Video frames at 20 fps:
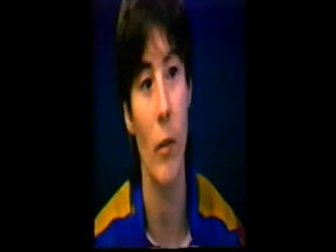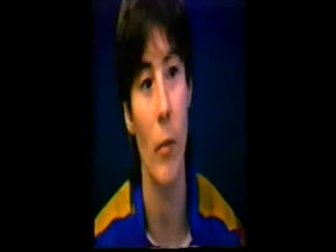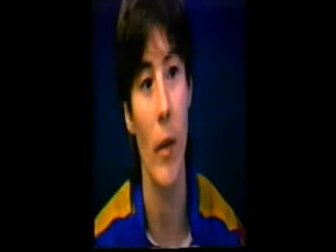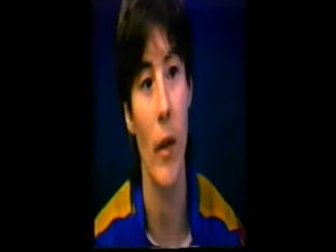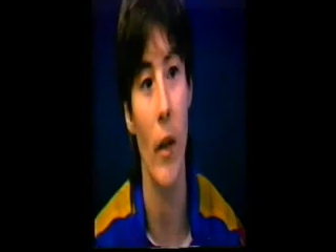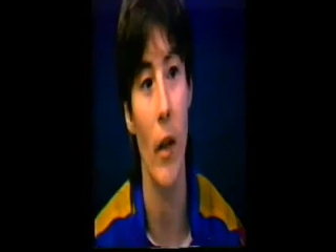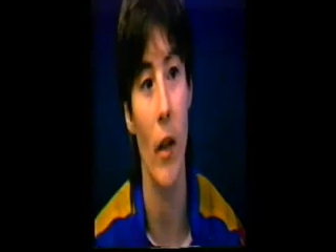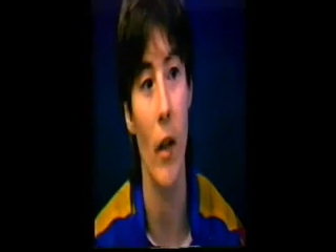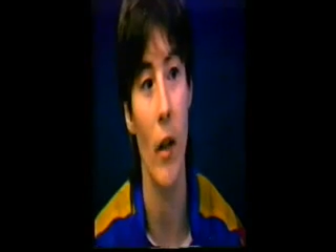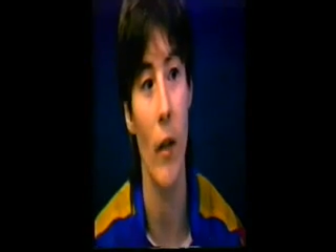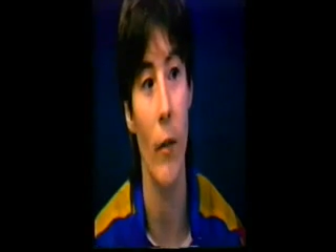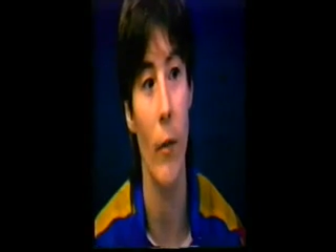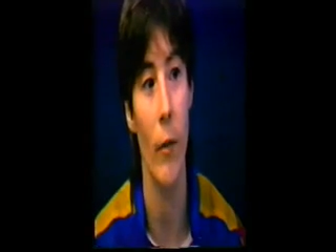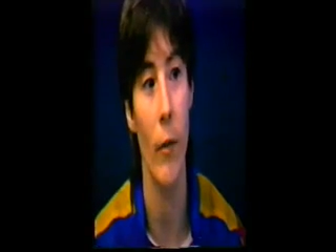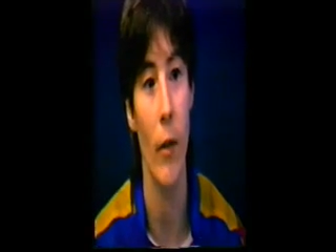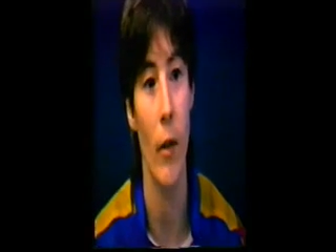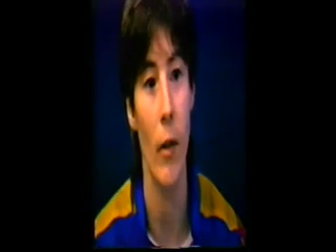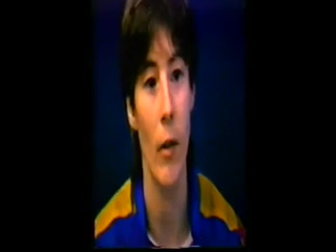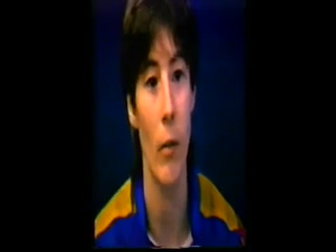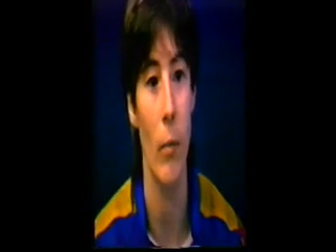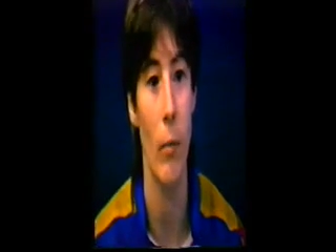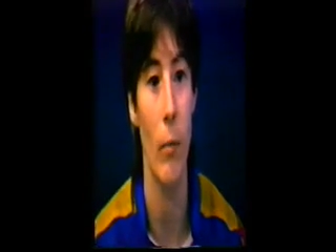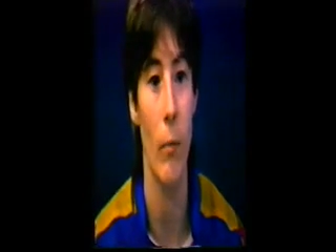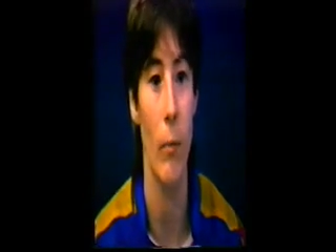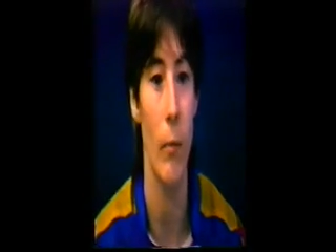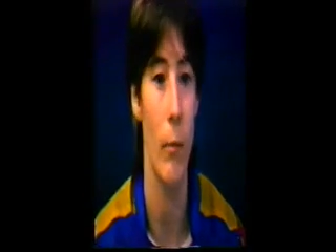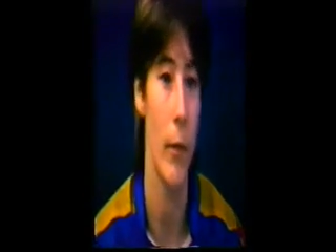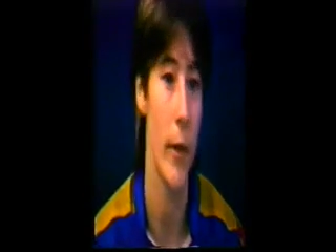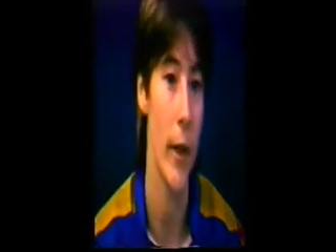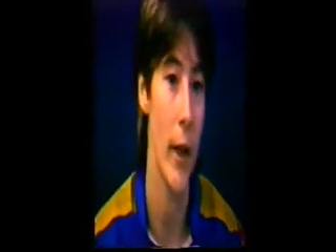been here for
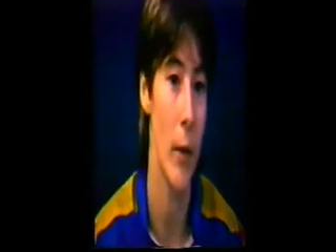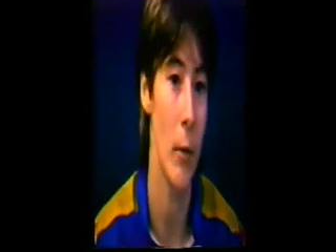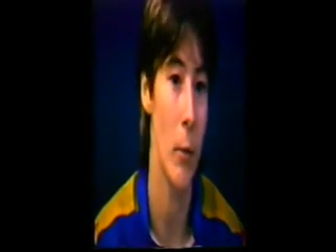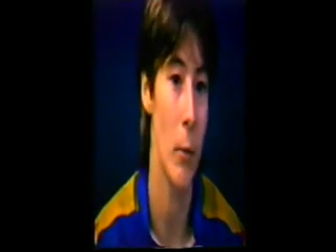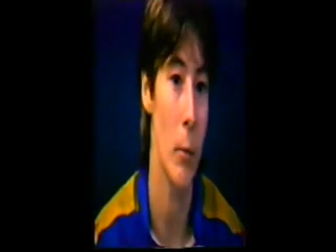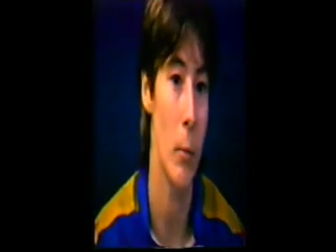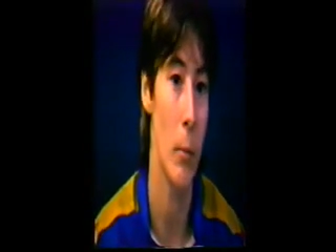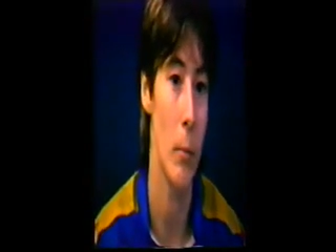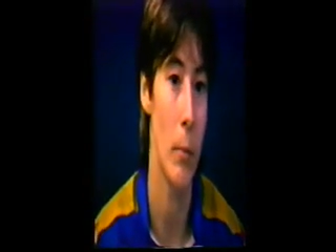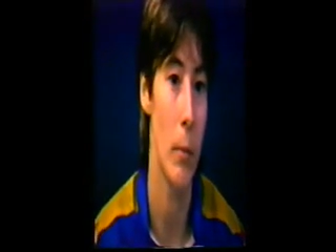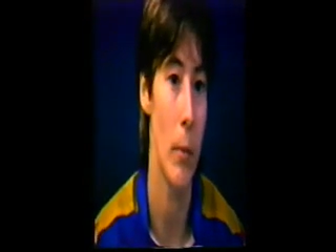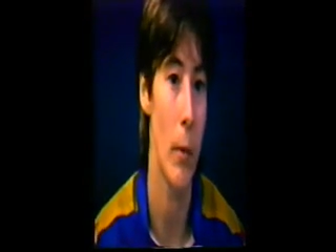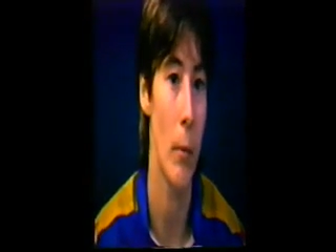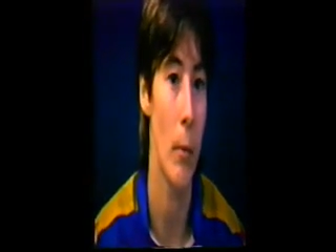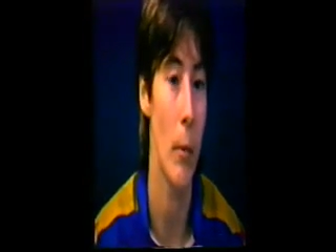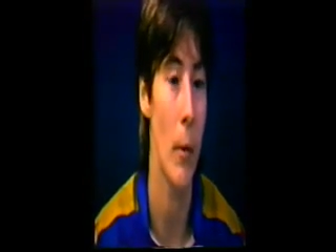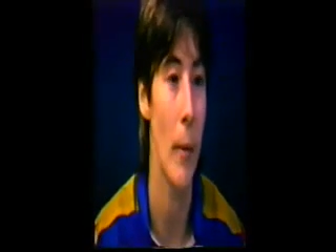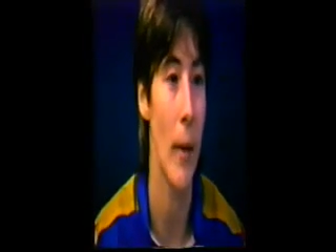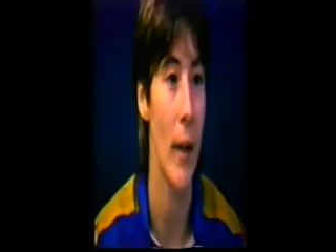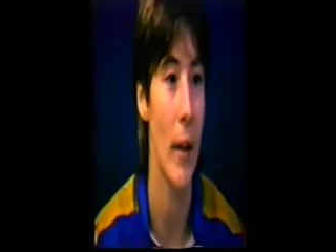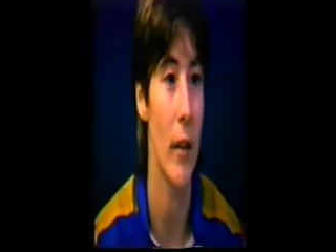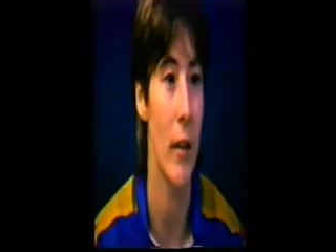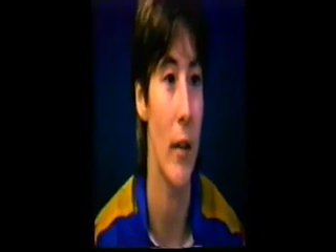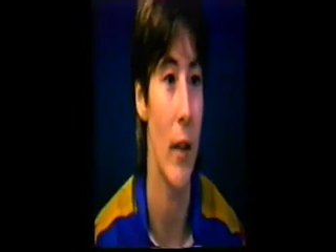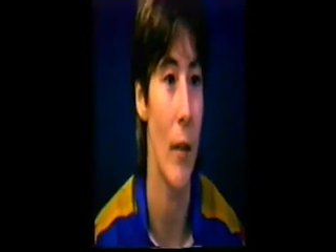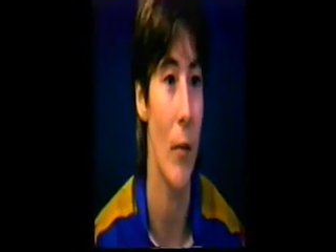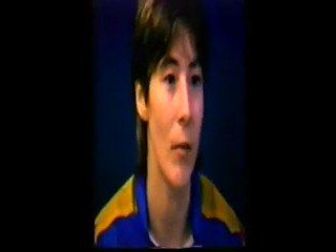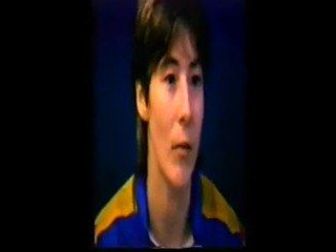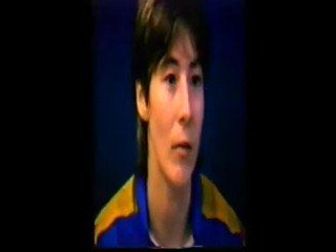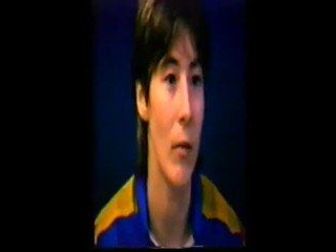now, probably about
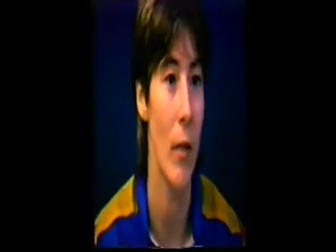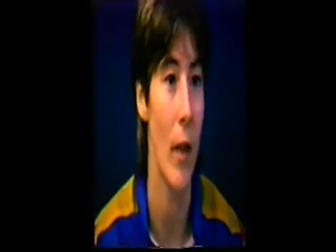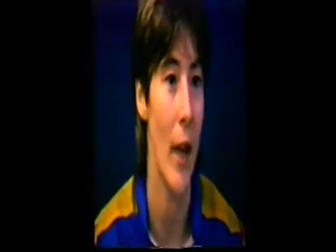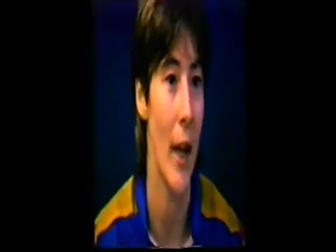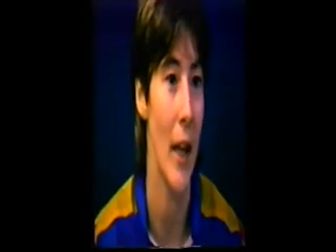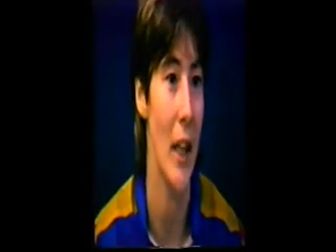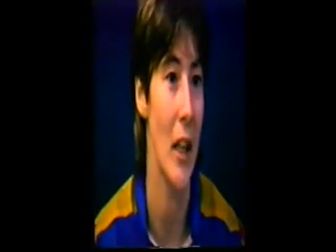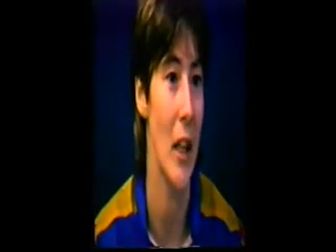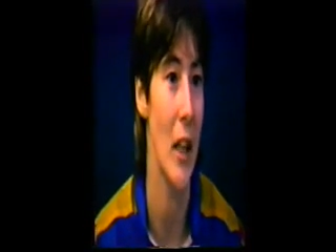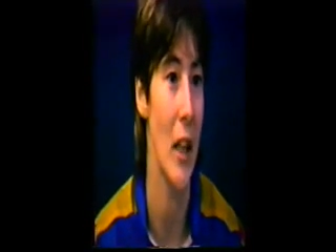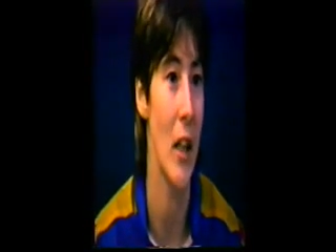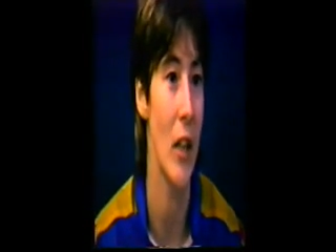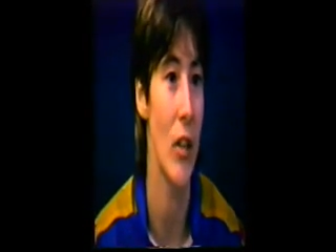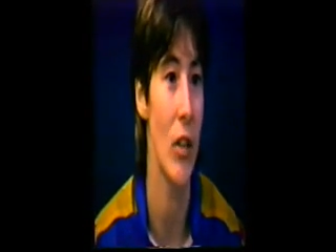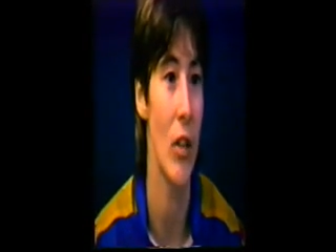7, 8 years.